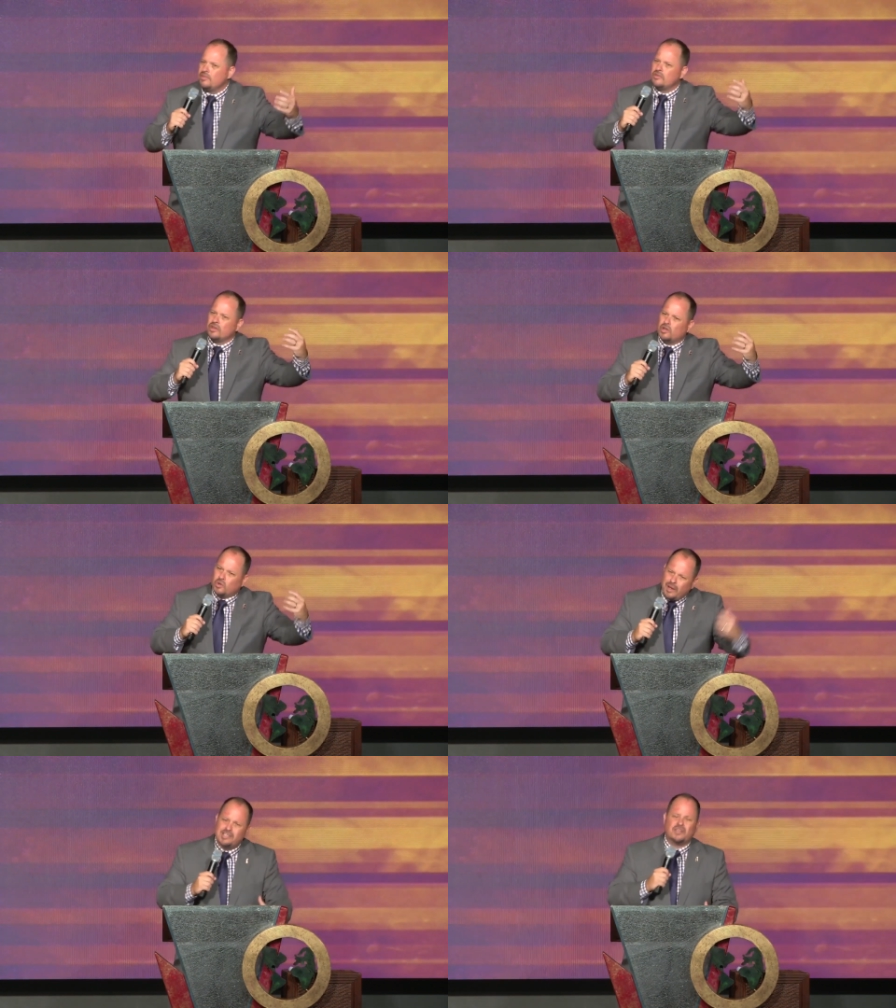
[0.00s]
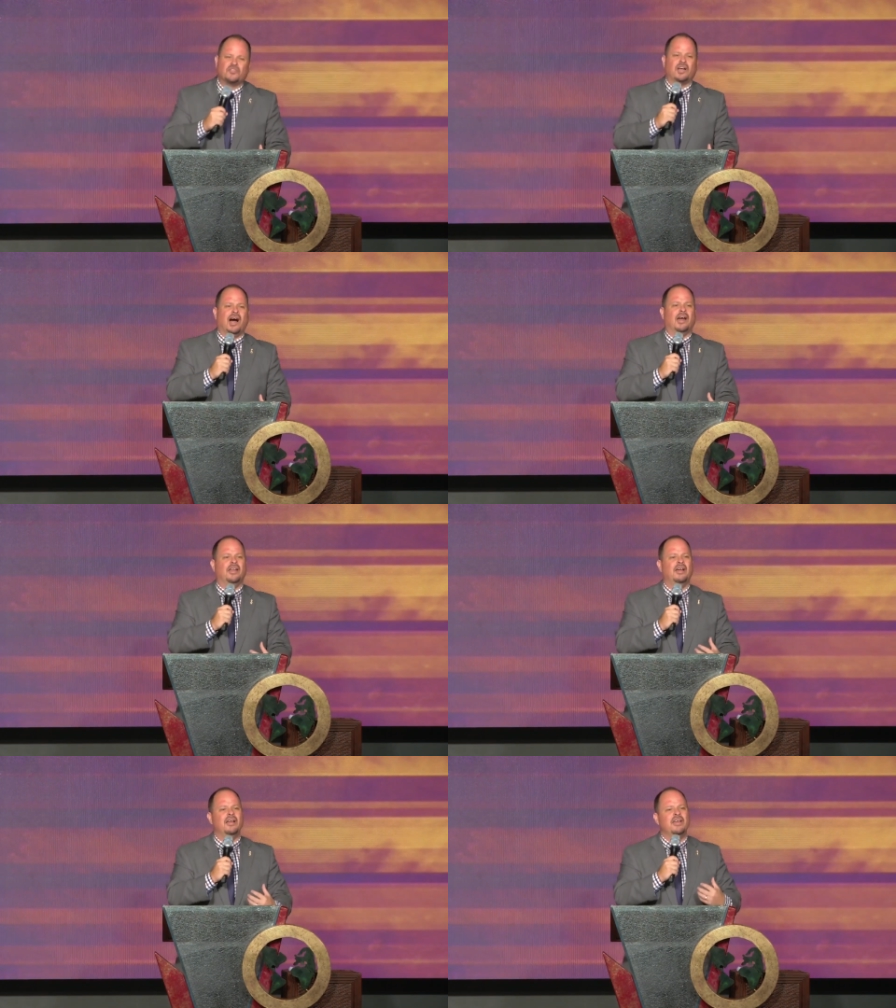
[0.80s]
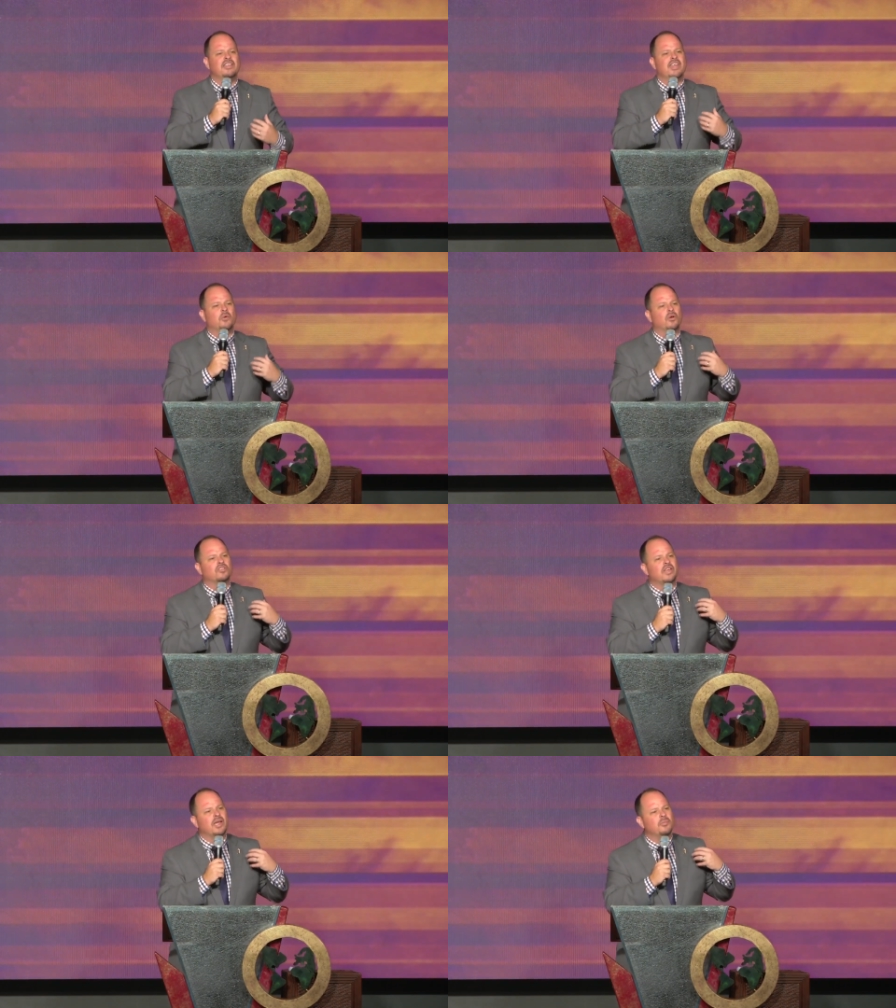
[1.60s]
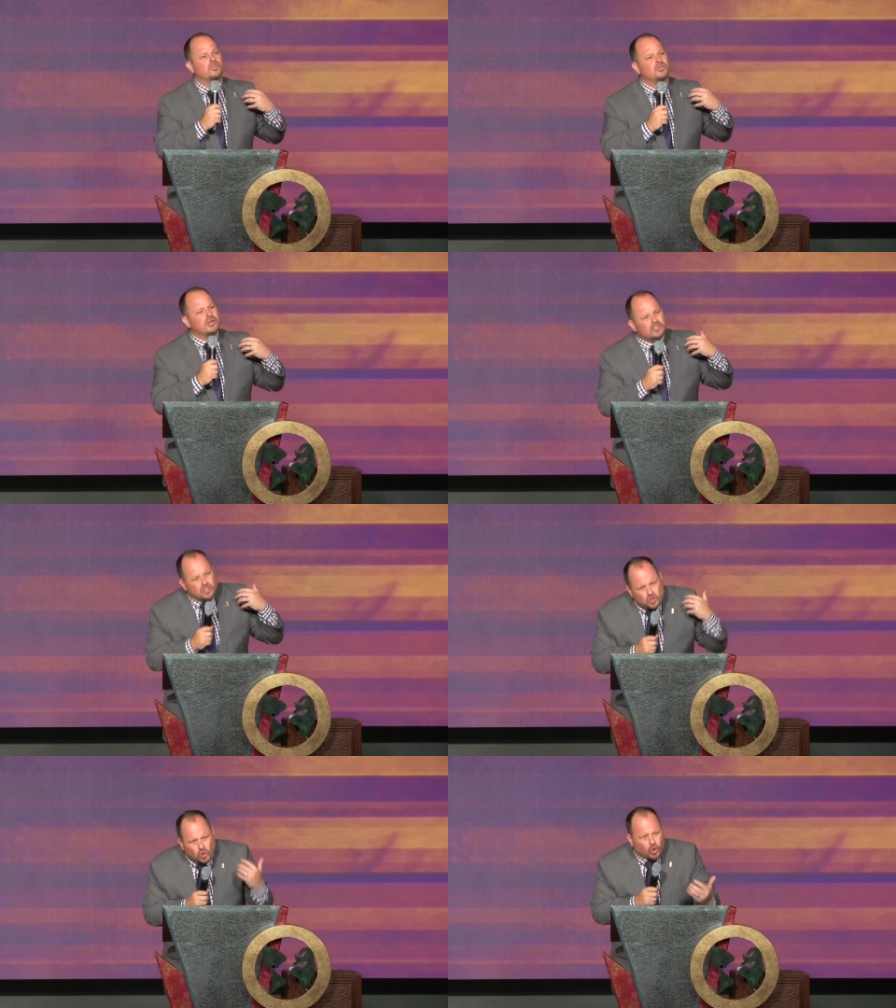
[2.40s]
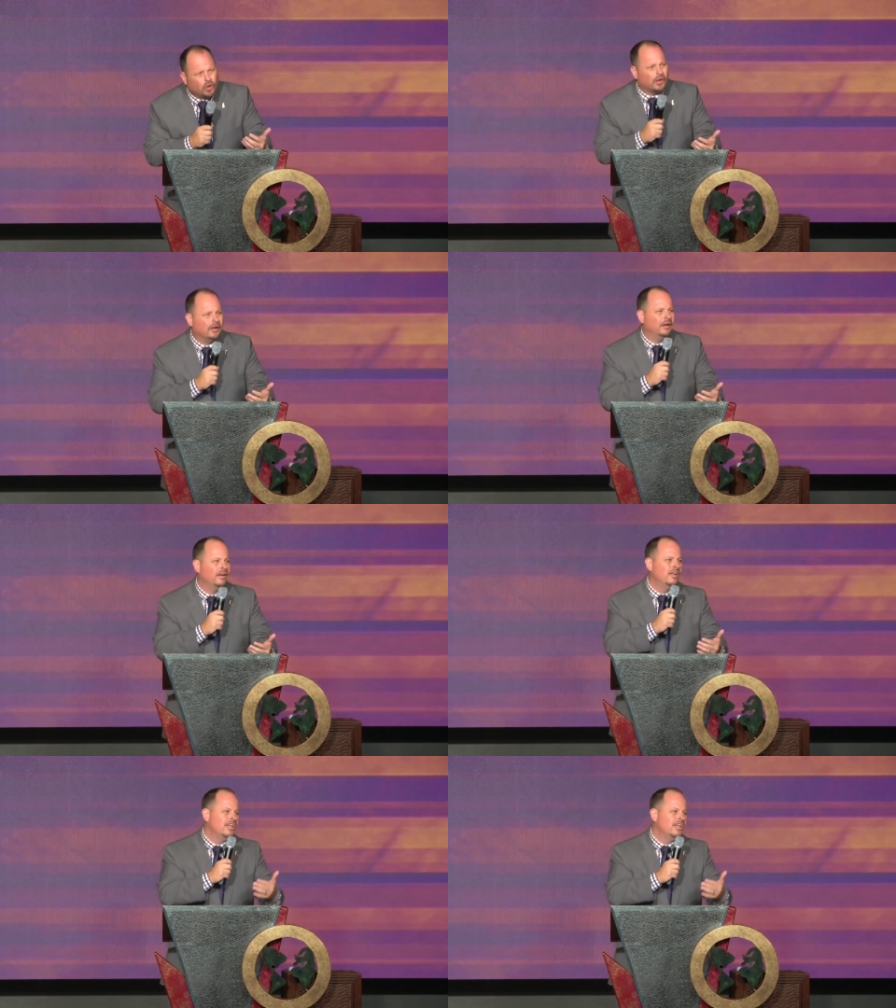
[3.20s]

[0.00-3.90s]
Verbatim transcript: through the grace of God, they were able to endure